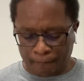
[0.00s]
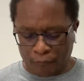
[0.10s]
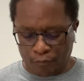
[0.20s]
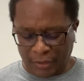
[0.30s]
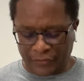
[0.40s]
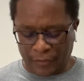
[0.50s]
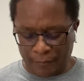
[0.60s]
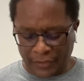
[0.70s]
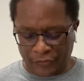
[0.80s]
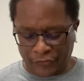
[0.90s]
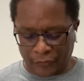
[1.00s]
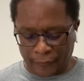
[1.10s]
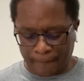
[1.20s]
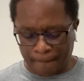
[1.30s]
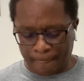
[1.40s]
but to minister,
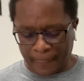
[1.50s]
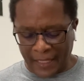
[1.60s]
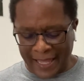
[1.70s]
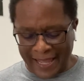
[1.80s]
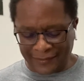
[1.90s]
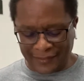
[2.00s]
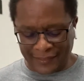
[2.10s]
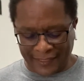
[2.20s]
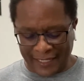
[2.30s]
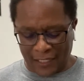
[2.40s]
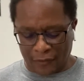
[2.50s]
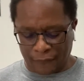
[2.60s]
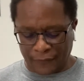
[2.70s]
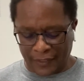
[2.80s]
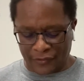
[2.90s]
and to
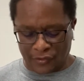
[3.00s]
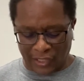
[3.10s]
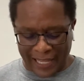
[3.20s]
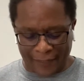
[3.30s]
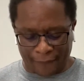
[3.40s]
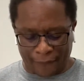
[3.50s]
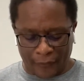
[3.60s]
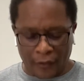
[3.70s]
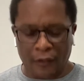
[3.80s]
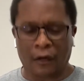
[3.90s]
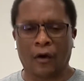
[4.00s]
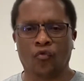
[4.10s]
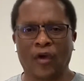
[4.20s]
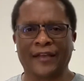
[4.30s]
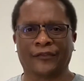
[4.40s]
give his life a
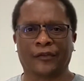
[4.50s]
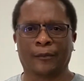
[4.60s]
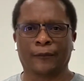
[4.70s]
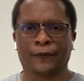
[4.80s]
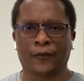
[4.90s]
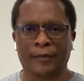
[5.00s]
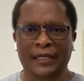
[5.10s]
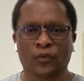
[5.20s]
ransom for many.